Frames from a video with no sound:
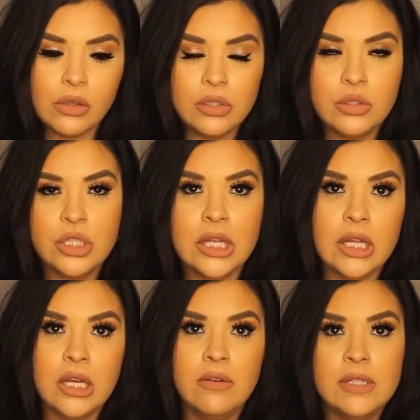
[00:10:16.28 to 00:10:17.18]
So she
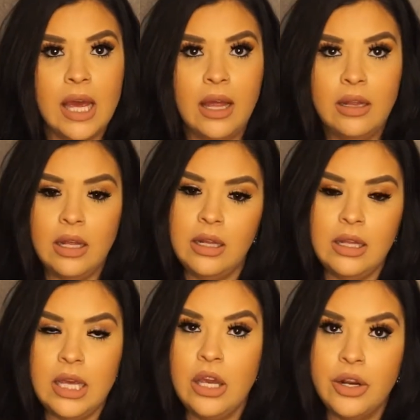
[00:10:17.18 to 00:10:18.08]
leaves, and then
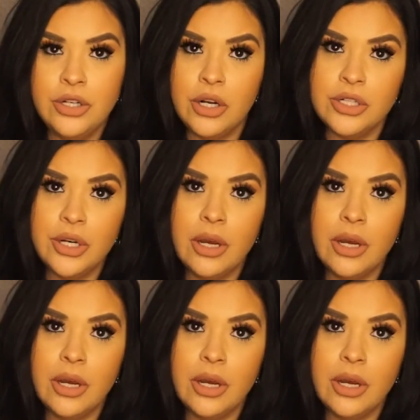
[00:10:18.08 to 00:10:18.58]
the ER doctor